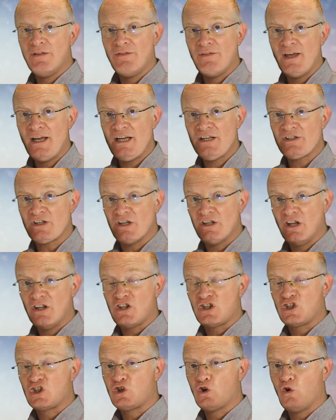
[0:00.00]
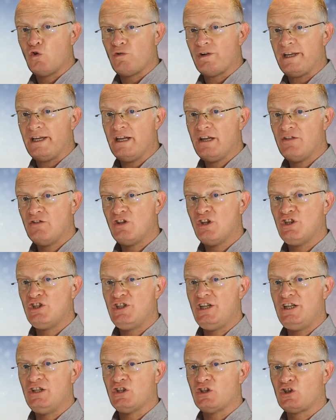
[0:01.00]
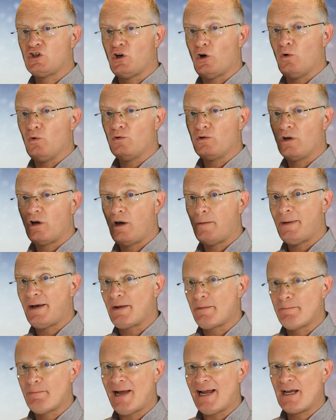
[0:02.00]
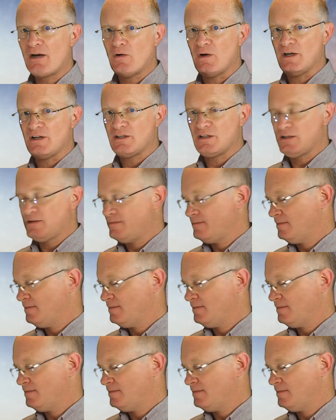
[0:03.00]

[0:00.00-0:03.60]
there's another story that Jesus told about a banquet.